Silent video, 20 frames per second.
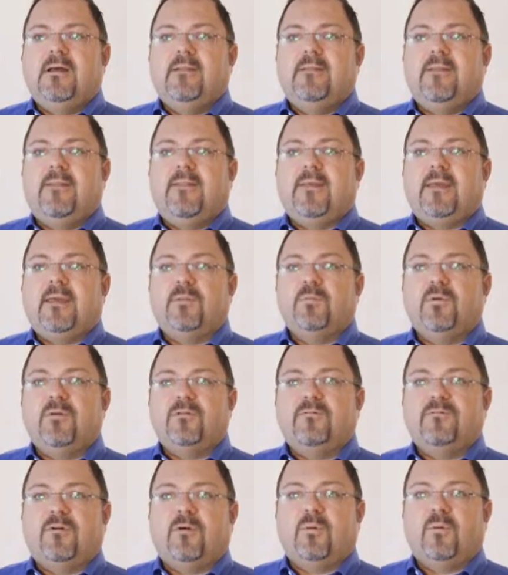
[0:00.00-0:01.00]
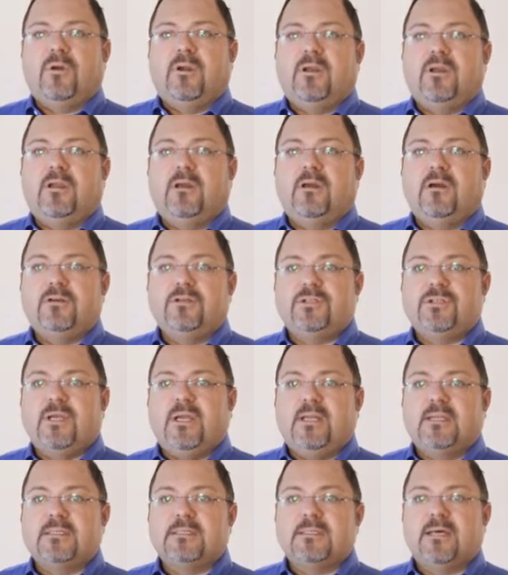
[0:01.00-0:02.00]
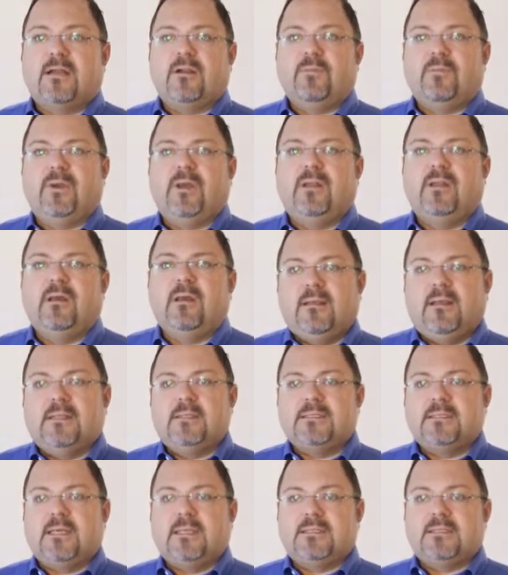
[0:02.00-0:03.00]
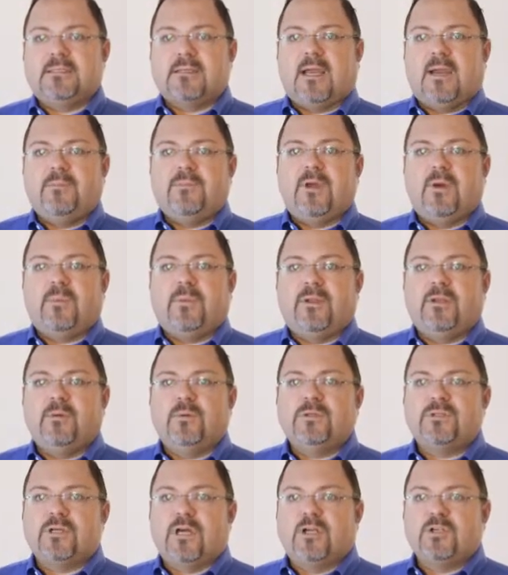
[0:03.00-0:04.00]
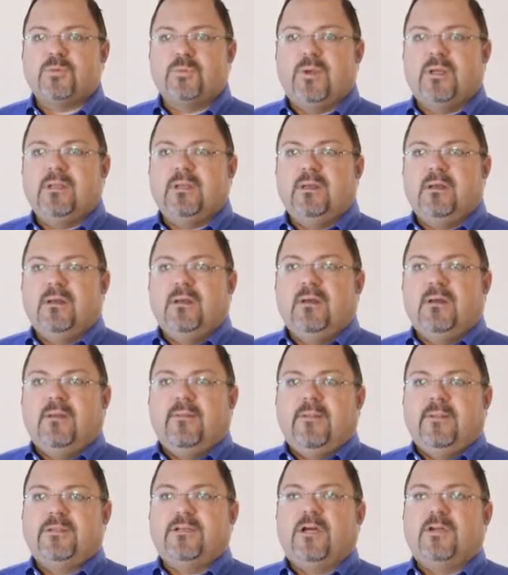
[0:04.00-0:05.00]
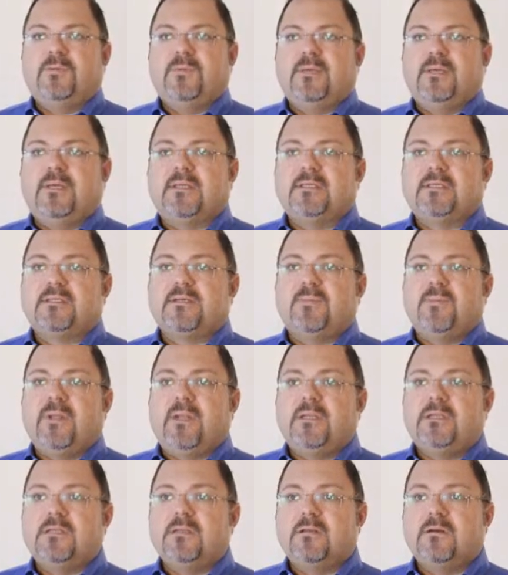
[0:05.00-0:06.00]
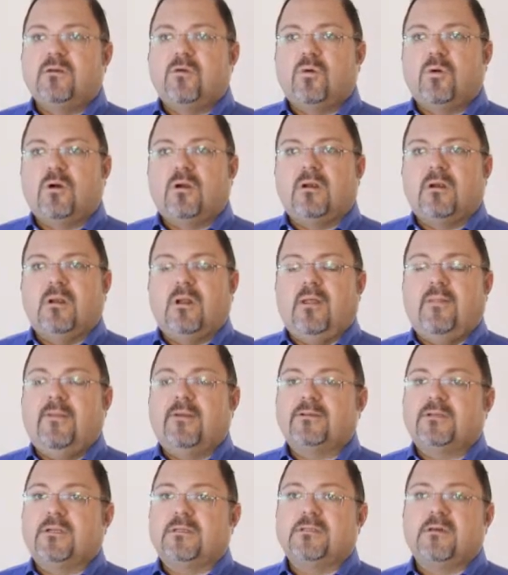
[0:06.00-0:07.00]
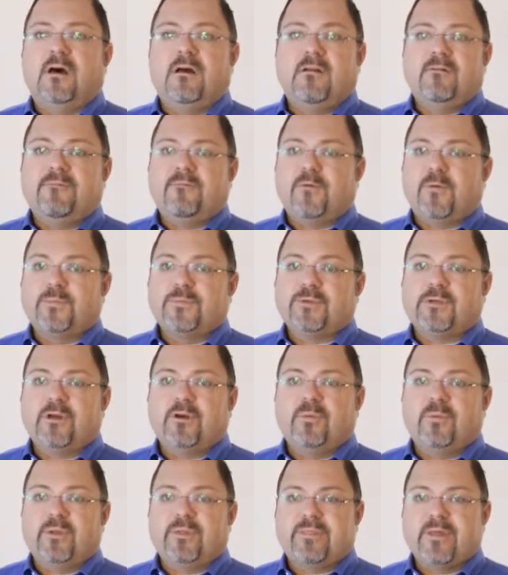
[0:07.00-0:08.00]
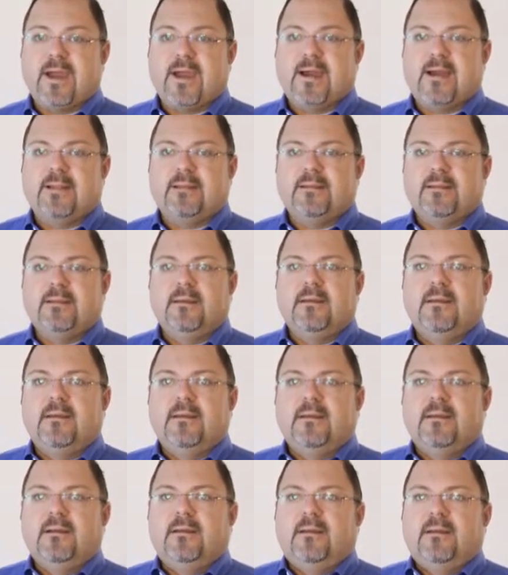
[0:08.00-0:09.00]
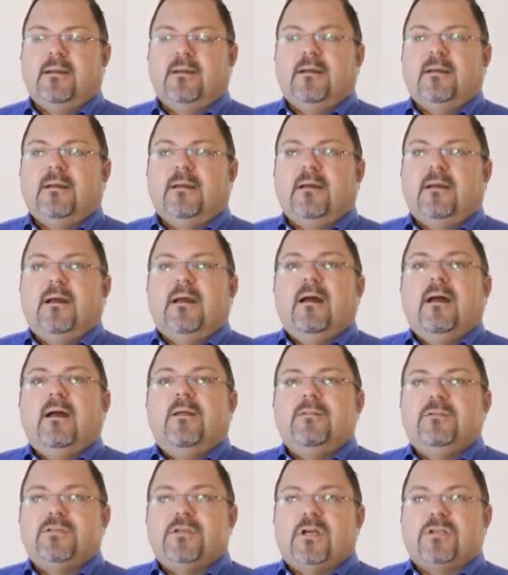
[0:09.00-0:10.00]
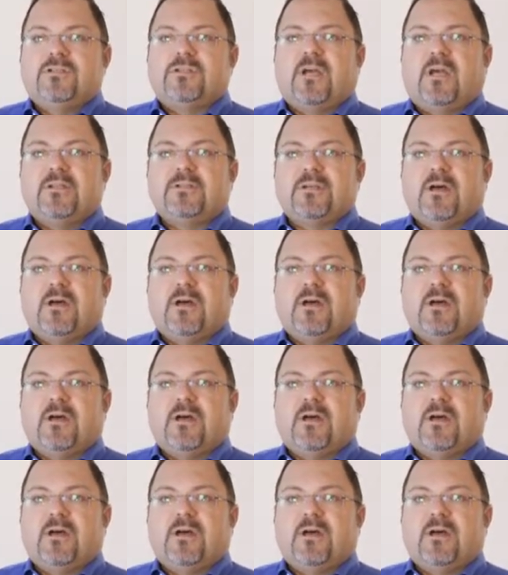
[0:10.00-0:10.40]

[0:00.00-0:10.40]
then they can move forward and negotiate a settlement. It gets typed up into a judgment. The judgment gets submitted to the court, and there's a ton of forms that go with that. Judge signs